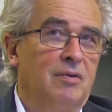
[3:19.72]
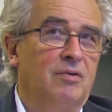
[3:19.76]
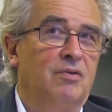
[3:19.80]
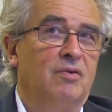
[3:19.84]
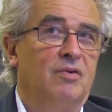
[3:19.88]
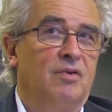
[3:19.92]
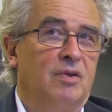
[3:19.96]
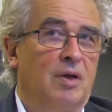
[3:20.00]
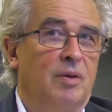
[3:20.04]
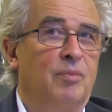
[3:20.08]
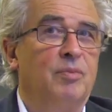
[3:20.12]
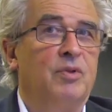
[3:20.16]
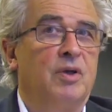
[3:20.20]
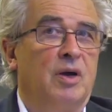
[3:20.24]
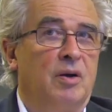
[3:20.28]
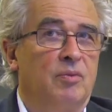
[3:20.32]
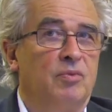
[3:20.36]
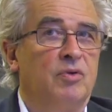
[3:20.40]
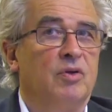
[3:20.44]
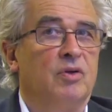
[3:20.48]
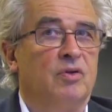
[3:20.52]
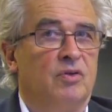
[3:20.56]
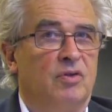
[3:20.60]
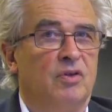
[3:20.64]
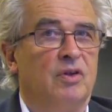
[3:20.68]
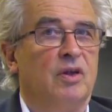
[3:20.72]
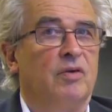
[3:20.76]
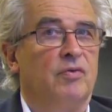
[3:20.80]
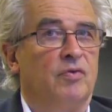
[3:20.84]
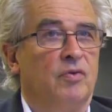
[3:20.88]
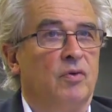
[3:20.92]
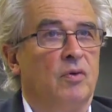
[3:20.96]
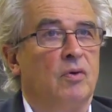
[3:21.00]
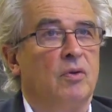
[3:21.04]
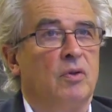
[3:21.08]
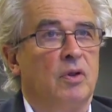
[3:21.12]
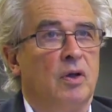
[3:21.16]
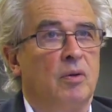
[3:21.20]
Sometimes it's
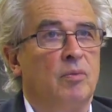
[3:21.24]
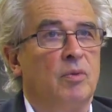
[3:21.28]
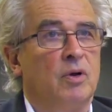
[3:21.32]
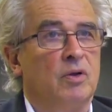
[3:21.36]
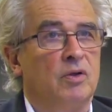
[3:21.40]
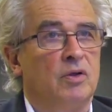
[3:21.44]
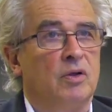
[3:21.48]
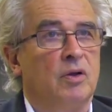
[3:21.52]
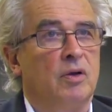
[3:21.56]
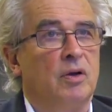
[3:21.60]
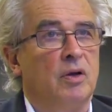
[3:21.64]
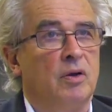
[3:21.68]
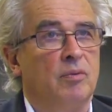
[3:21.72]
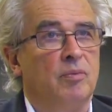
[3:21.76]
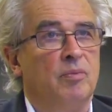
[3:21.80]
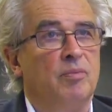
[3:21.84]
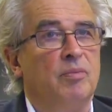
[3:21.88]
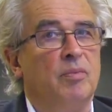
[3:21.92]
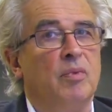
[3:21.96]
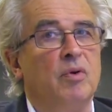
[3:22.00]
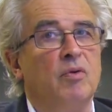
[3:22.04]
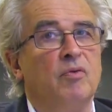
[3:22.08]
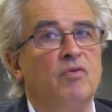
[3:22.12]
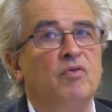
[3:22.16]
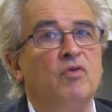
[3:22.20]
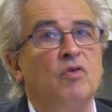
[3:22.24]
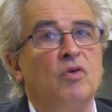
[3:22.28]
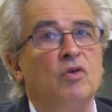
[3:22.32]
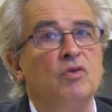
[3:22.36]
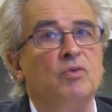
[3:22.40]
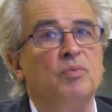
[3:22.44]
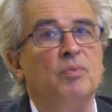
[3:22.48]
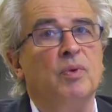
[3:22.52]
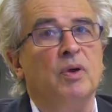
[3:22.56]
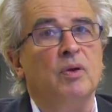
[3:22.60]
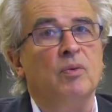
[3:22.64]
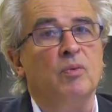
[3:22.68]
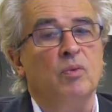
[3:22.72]
difficult, I must say. Of
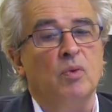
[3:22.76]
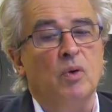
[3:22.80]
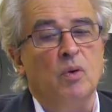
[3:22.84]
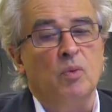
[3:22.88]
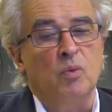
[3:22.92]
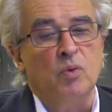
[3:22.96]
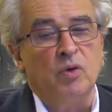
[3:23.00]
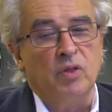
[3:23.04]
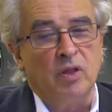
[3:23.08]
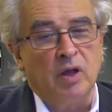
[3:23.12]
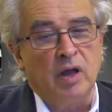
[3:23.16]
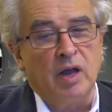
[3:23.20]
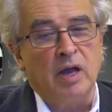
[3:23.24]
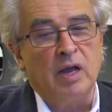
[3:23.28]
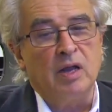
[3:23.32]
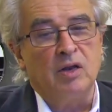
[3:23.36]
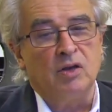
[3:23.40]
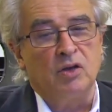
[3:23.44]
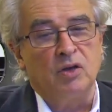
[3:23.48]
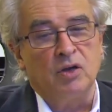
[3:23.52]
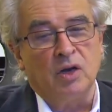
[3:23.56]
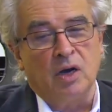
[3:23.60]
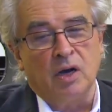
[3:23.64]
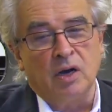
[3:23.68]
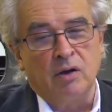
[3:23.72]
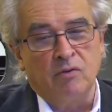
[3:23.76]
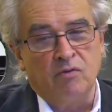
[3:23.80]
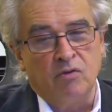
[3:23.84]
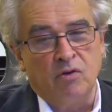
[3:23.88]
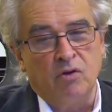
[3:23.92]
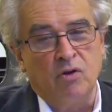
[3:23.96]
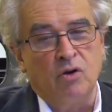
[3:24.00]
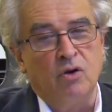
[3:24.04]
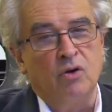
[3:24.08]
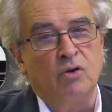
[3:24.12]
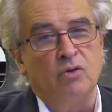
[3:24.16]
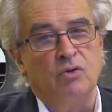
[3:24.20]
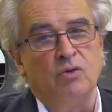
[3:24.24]
course, with age, I've
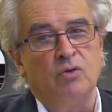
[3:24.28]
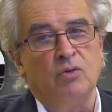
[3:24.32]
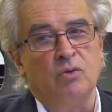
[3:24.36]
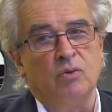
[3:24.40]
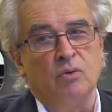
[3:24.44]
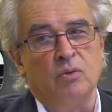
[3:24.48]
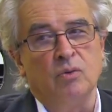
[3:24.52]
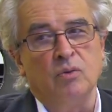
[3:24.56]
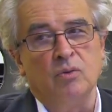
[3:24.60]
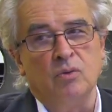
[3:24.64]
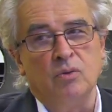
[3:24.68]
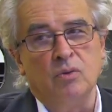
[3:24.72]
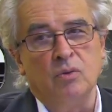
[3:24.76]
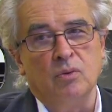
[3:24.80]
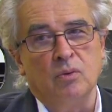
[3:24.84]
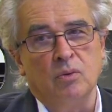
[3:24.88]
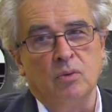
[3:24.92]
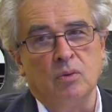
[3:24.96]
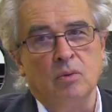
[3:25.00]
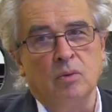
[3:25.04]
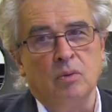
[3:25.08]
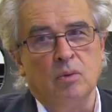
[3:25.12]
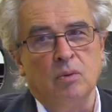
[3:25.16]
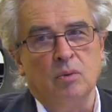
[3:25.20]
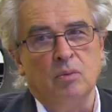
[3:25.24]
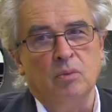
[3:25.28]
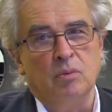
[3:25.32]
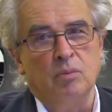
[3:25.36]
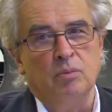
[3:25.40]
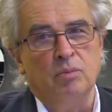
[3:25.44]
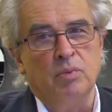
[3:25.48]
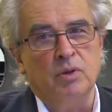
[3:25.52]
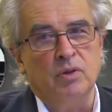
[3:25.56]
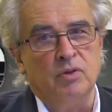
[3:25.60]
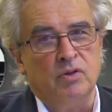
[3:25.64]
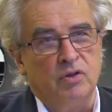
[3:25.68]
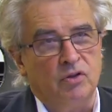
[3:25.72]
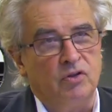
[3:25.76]
learned to
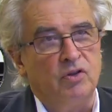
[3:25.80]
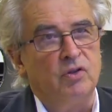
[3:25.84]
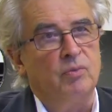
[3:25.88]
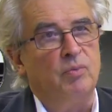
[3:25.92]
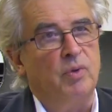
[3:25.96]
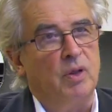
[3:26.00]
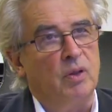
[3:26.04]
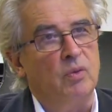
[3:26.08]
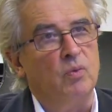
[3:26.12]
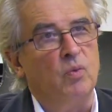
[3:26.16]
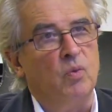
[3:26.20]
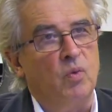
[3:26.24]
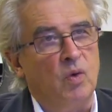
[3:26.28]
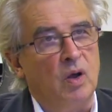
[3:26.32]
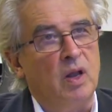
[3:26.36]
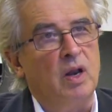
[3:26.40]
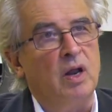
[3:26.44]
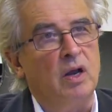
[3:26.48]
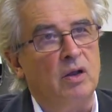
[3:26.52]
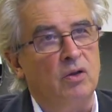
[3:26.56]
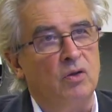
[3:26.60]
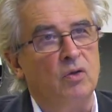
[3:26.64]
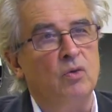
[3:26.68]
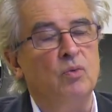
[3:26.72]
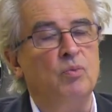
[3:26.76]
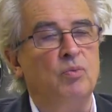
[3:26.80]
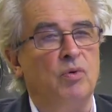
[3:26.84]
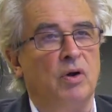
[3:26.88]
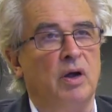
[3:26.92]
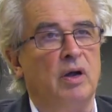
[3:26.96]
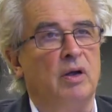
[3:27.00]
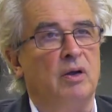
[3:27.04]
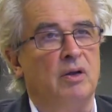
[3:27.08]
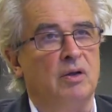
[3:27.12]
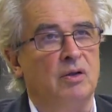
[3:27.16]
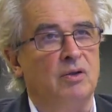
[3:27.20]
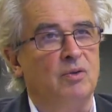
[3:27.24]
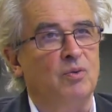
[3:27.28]
be disciplined. When I do
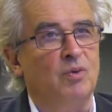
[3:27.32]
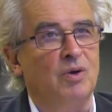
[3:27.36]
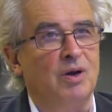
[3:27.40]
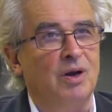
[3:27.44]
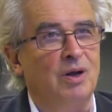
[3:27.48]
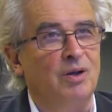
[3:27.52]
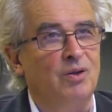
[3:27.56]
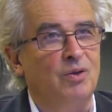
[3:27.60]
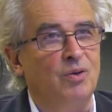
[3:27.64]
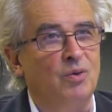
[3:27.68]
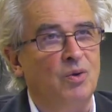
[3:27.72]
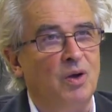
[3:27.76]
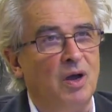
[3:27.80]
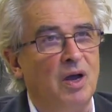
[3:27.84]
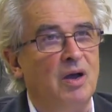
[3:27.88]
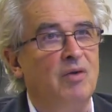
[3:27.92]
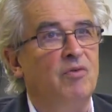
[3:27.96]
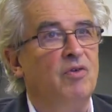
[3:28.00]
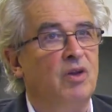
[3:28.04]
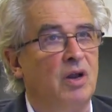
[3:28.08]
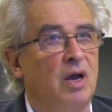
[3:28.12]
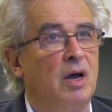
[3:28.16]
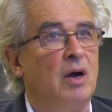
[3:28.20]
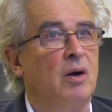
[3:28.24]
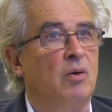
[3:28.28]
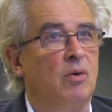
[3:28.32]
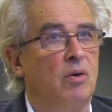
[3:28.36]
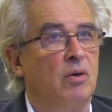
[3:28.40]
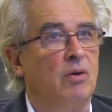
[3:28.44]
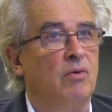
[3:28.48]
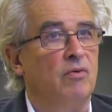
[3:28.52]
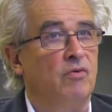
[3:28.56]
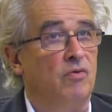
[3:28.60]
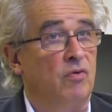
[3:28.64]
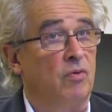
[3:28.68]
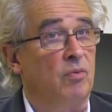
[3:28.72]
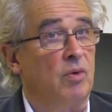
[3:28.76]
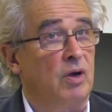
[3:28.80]
practice, when I do have an hour
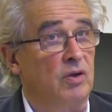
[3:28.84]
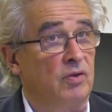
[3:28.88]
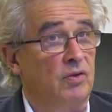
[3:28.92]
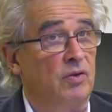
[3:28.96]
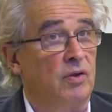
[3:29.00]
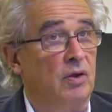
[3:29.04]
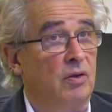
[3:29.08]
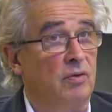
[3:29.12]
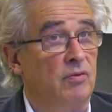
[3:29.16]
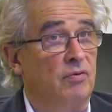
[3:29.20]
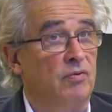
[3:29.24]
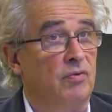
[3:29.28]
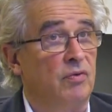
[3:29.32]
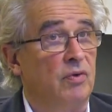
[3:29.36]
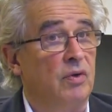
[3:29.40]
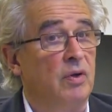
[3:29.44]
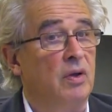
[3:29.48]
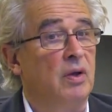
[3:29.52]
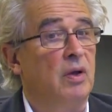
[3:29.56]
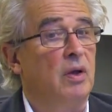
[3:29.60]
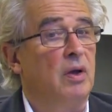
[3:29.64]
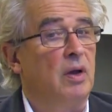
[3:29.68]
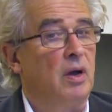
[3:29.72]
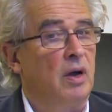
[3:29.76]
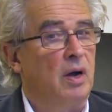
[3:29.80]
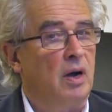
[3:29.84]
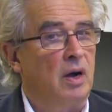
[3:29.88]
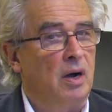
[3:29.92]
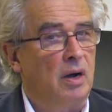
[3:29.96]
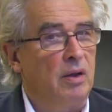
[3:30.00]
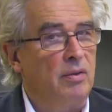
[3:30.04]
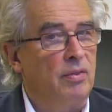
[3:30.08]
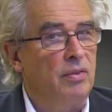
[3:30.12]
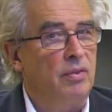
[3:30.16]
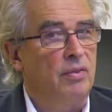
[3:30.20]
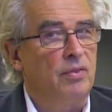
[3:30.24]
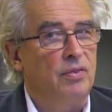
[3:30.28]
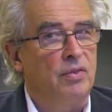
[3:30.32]
for myself,
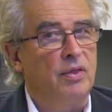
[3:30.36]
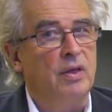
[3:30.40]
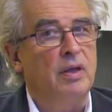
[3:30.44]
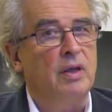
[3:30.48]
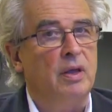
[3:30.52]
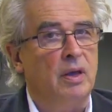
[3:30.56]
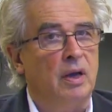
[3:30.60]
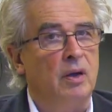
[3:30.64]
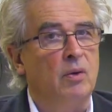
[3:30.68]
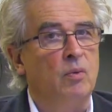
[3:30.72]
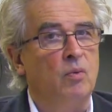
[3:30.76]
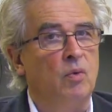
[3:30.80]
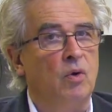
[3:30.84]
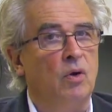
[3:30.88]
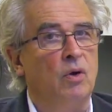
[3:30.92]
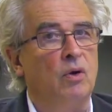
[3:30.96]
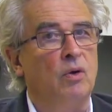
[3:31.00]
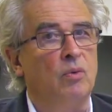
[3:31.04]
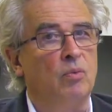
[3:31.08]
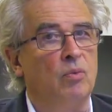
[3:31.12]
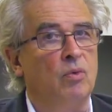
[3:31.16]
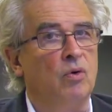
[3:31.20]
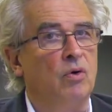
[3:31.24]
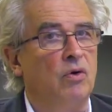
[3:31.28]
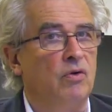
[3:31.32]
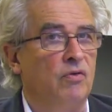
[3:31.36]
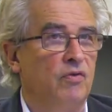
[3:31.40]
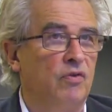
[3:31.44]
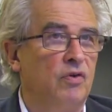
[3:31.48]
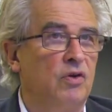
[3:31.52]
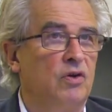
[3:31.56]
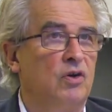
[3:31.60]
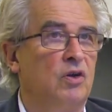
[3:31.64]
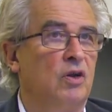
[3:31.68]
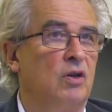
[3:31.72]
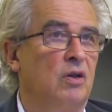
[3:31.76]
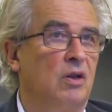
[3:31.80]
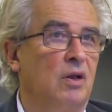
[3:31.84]
I think I work more
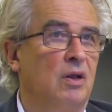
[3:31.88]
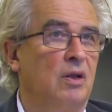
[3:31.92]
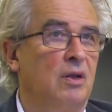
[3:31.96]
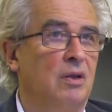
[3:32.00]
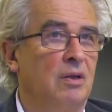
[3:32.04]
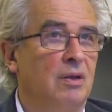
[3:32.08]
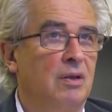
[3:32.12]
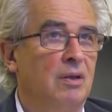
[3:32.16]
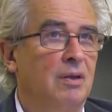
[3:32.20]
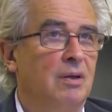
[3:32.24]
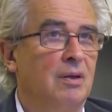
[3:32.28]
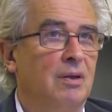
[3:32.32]
efficiently